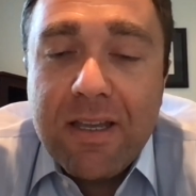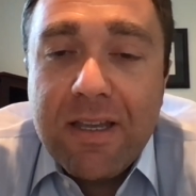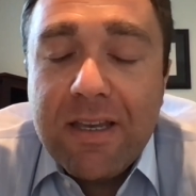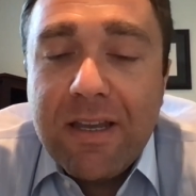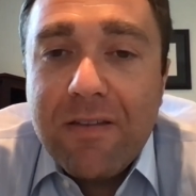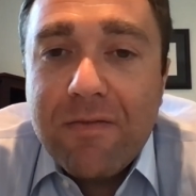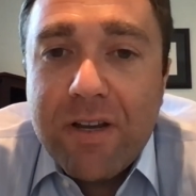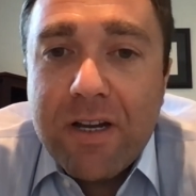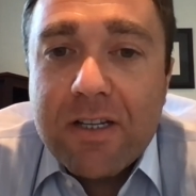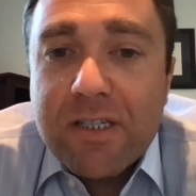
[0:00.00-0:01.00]
in a
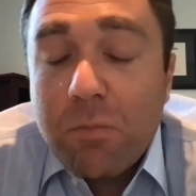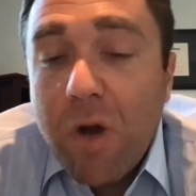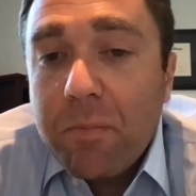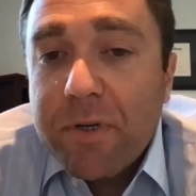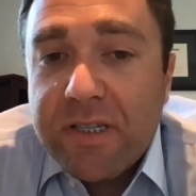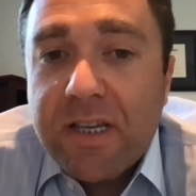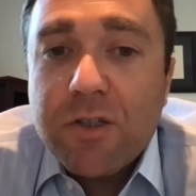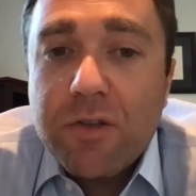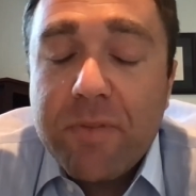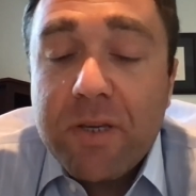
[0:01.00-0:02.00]
very small
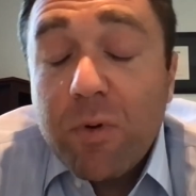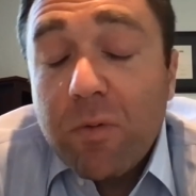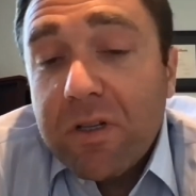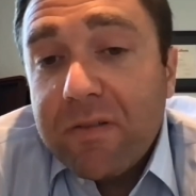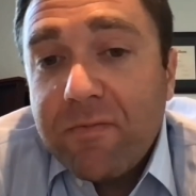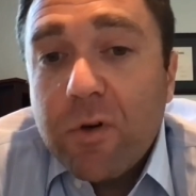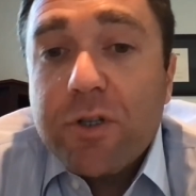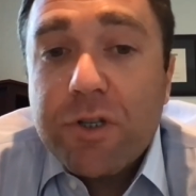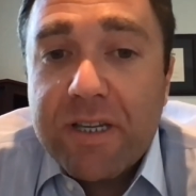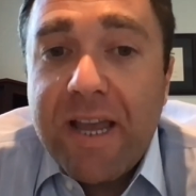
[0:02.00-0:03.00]
percentage of people will
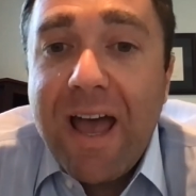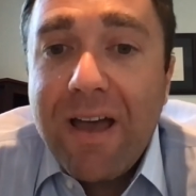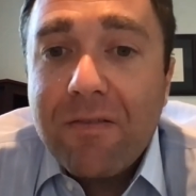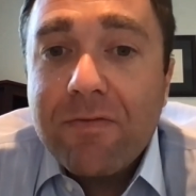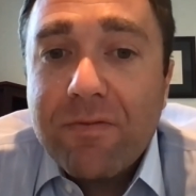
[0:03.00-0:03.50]
unfortunately have,